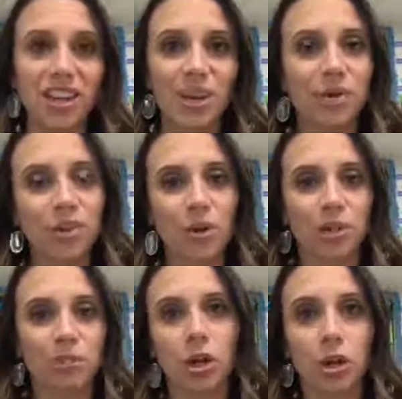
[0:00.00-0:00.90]
He was
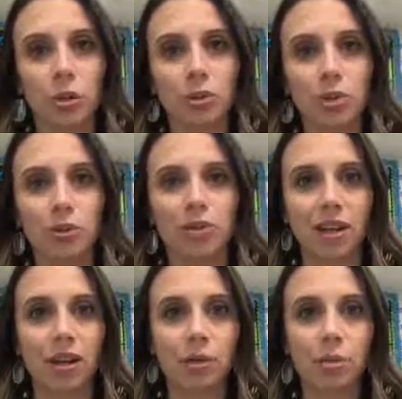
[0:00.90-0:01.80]
always my go-to to
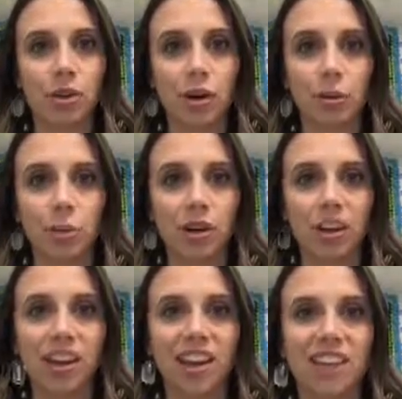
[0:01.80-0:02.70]
help with
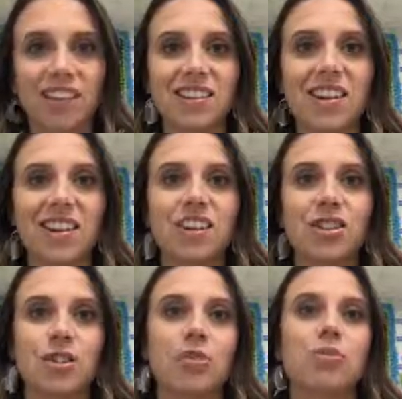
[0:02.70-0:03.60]
homework and
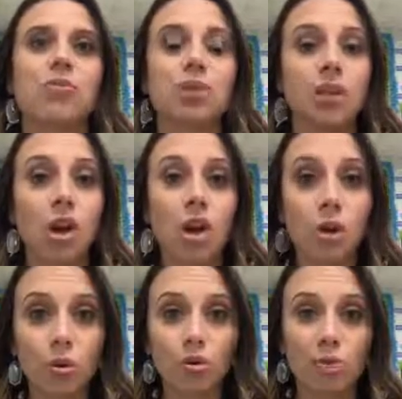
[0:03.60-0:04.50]
to really
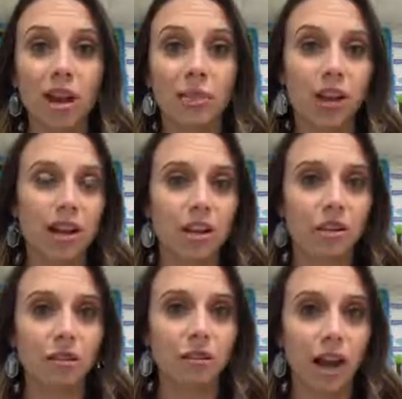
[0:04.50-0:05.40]
hone my writing
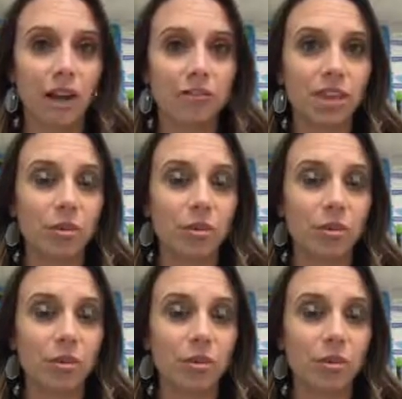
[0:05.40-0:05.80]
craft.